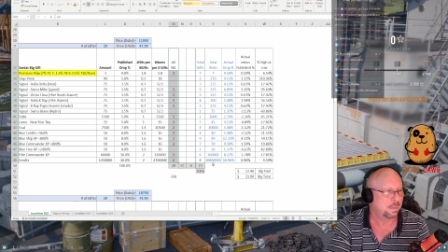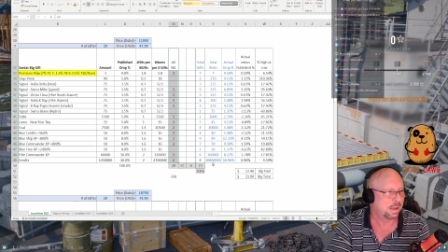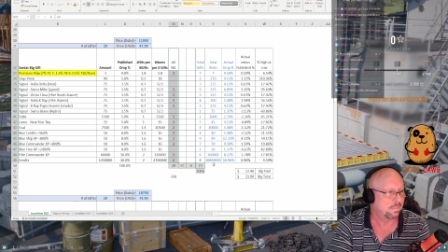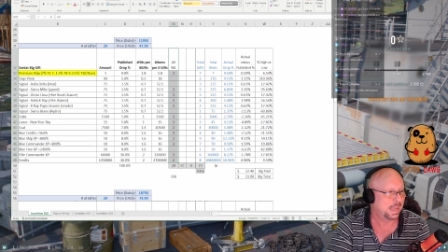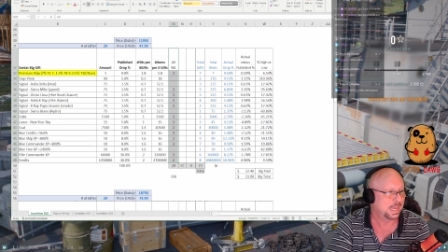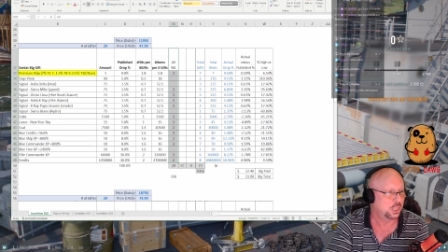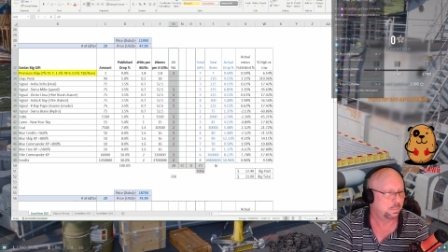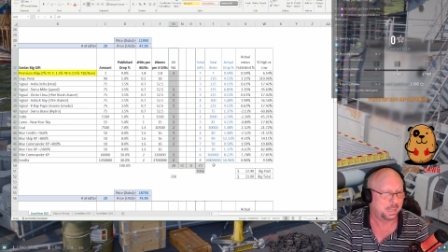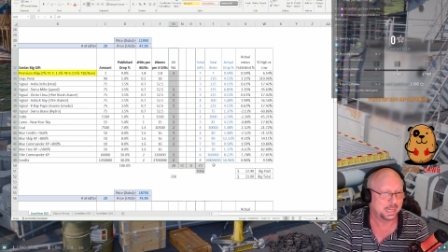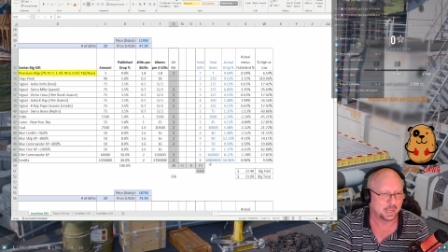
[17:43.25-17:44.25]
I've managed to
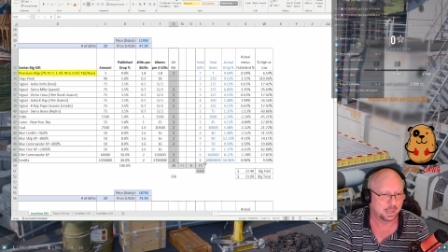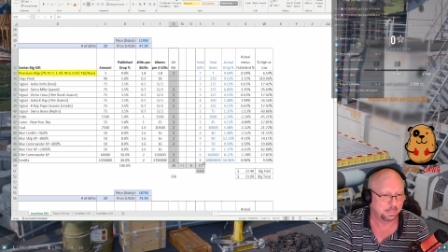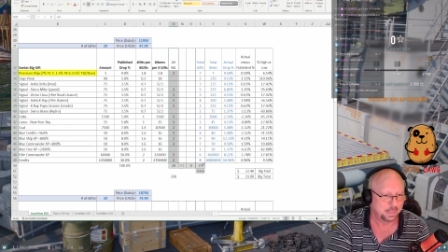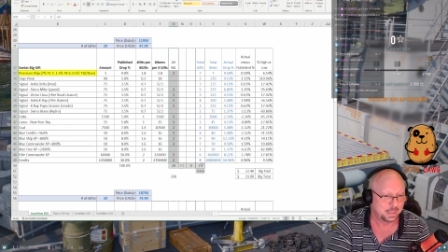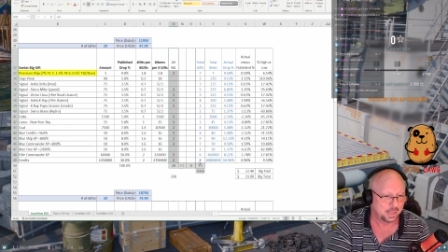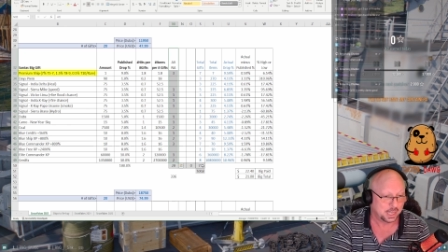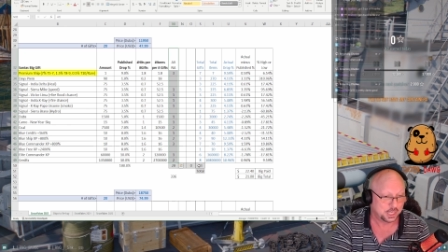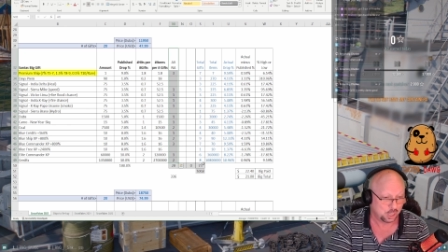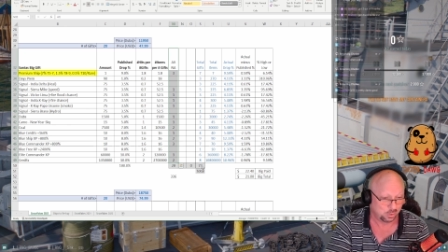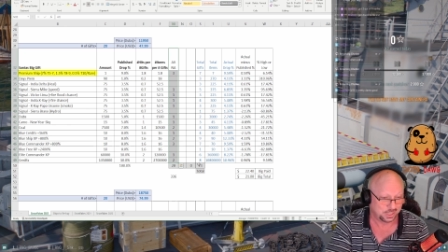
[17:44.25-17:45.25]
pick up a
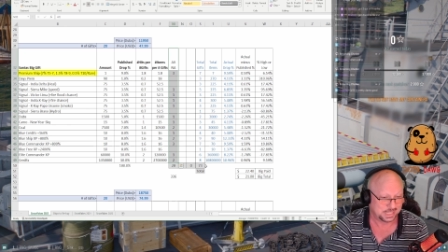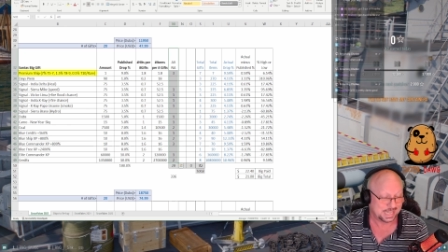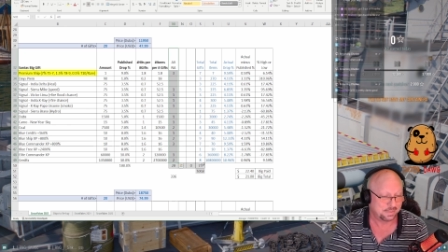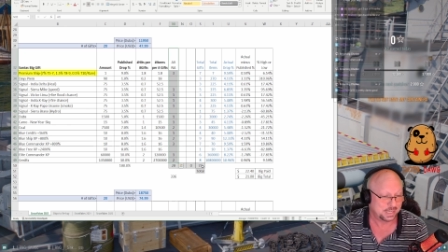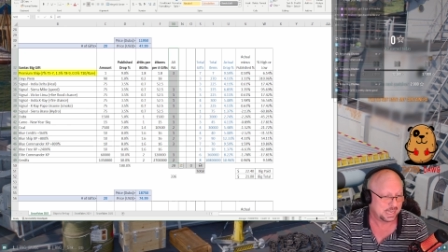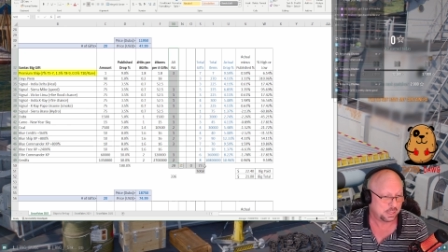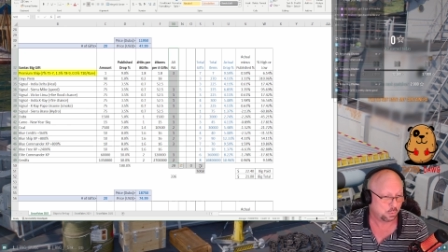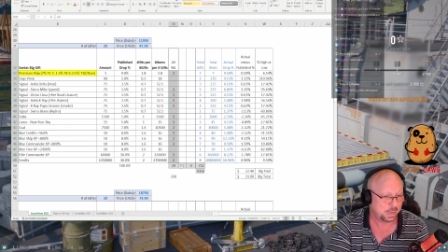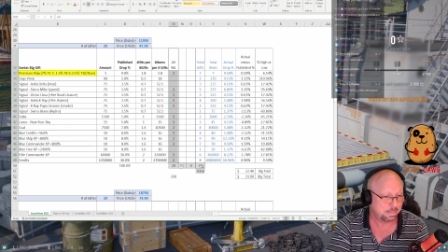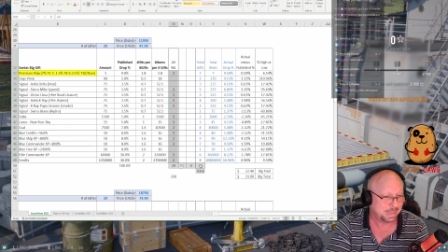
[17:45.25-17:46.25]
total of
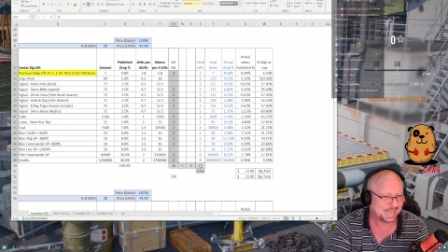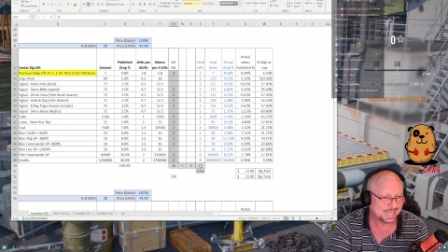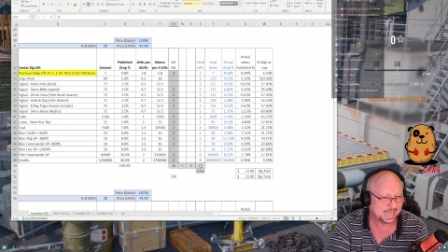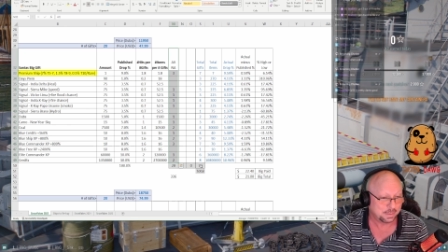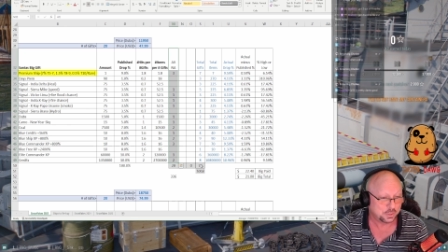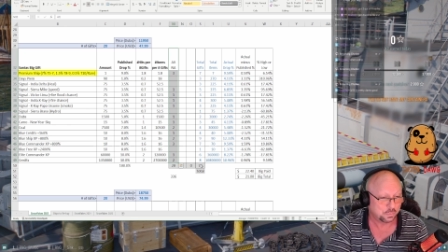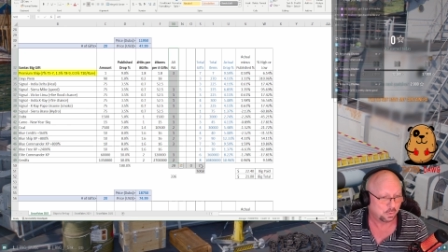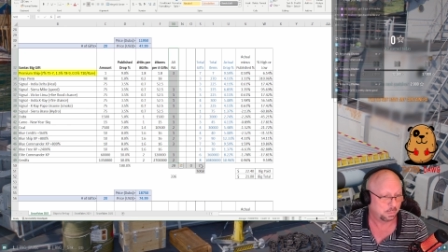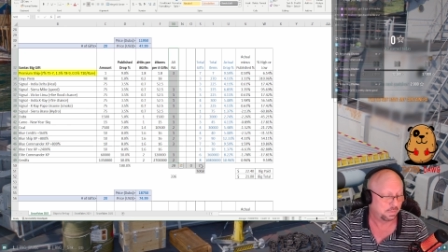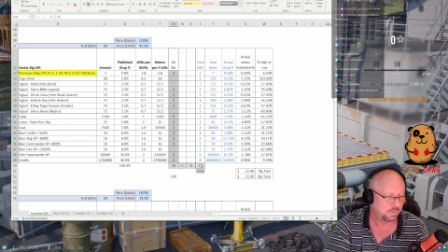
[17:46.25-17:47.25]
73 big gifts
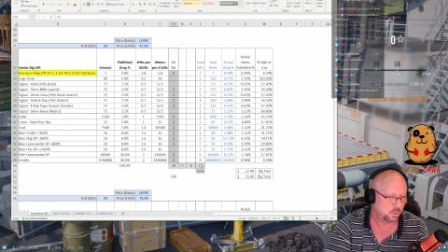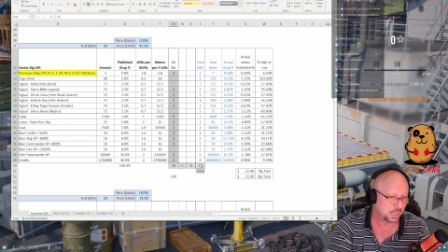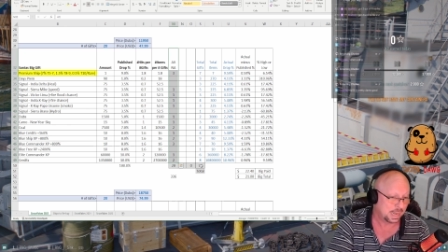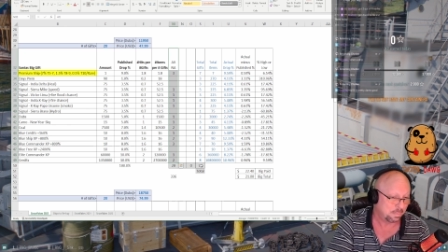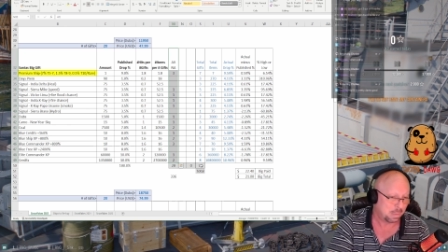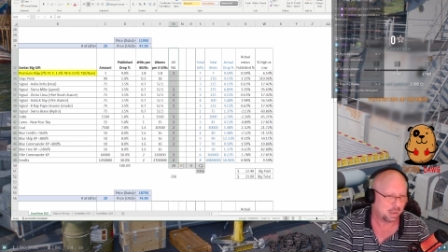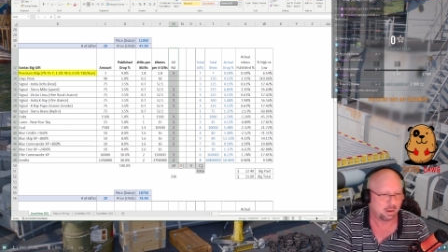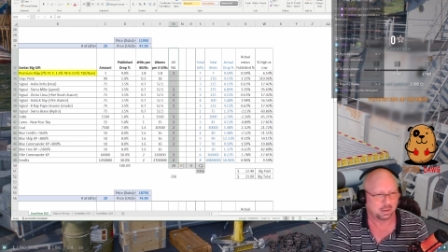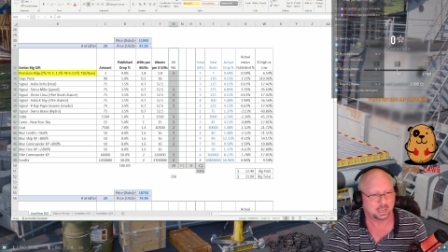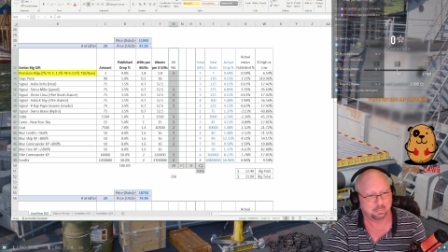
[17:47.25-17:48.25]
from a few that I
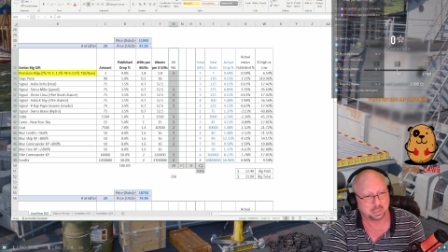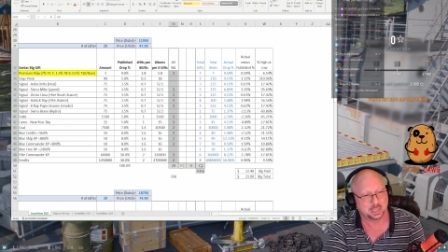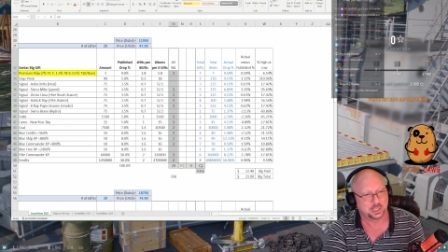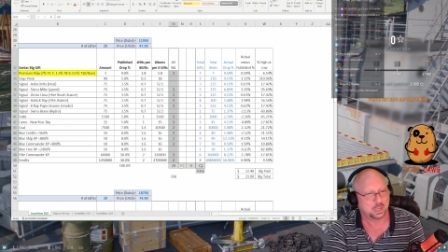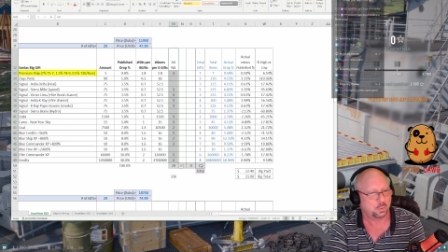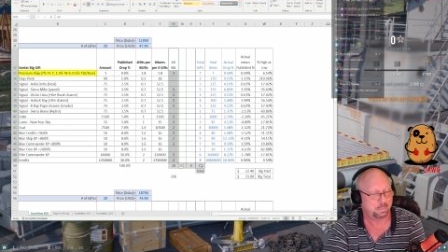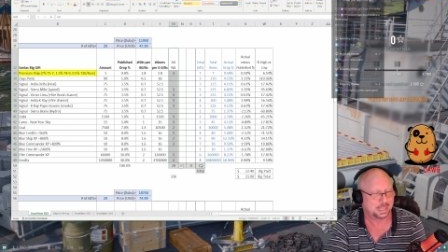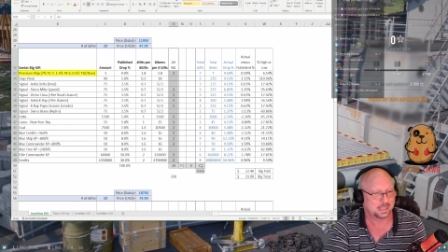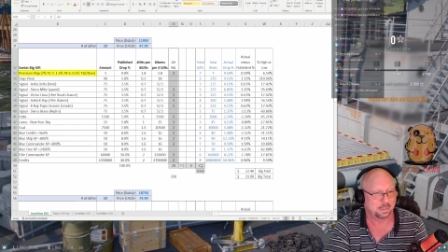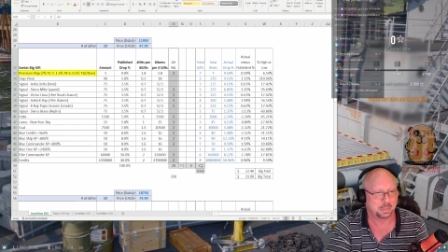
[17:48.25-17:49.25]
bought and a bunch that we
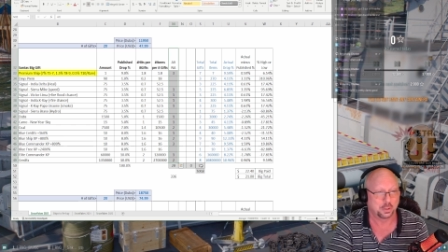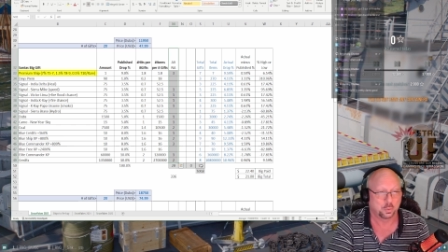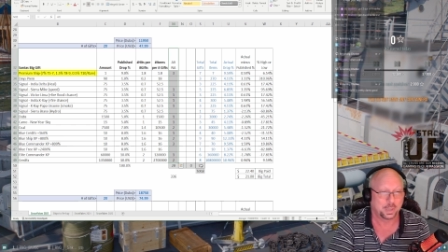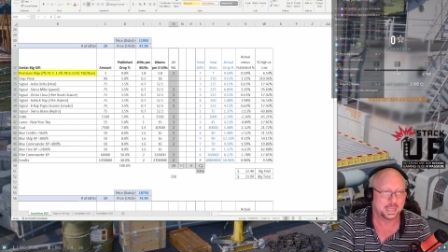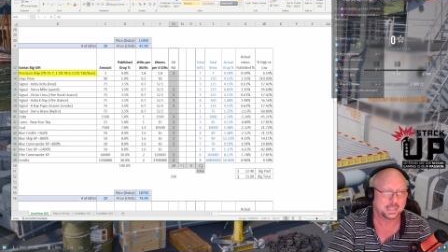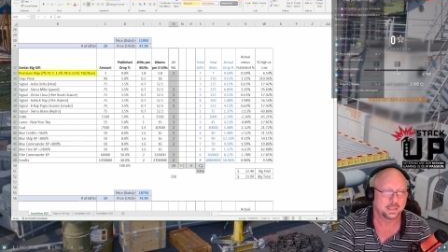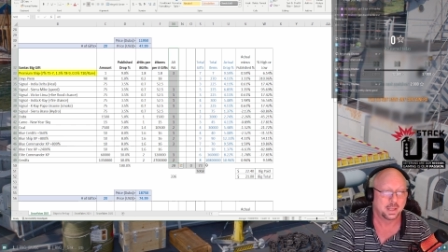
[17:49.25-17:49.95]
picked up other ways.